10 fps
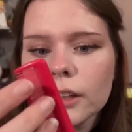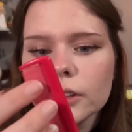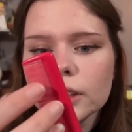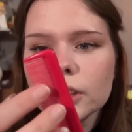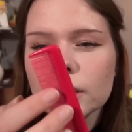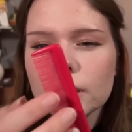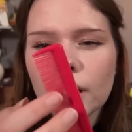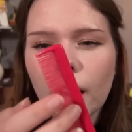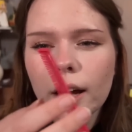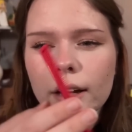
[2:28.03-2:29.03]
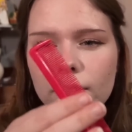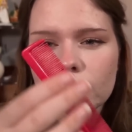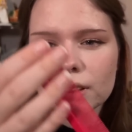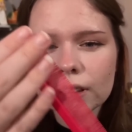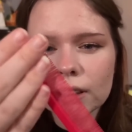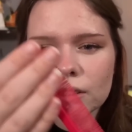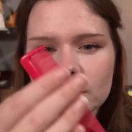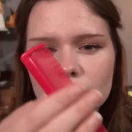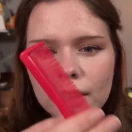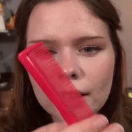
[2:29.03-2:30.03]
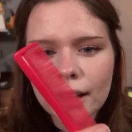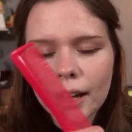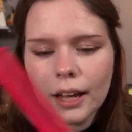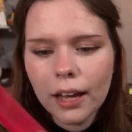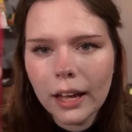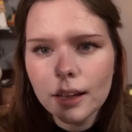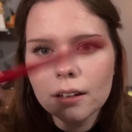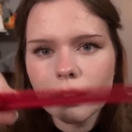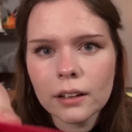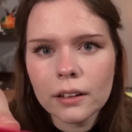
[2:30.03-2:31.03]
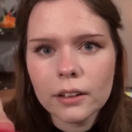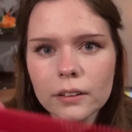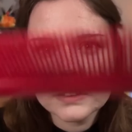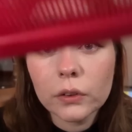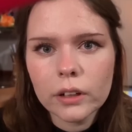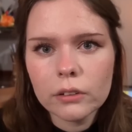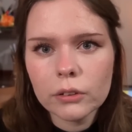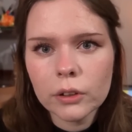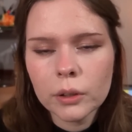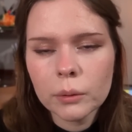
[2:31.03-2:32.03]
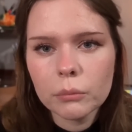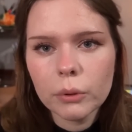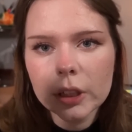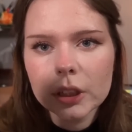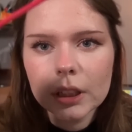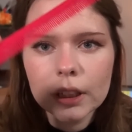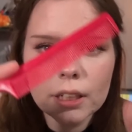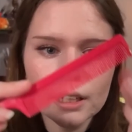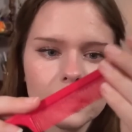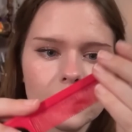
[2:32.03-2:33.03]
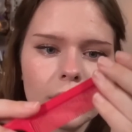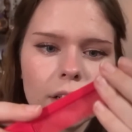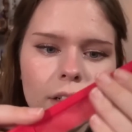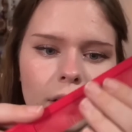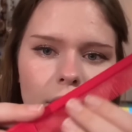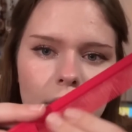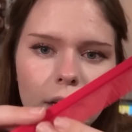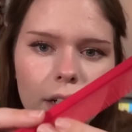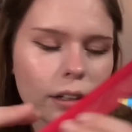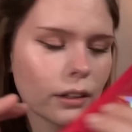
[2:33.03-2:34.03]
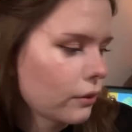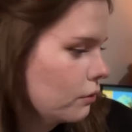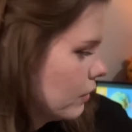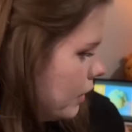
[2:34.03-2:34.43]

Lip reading: There's just a ton of these needles, and that's great for brushing and getting through the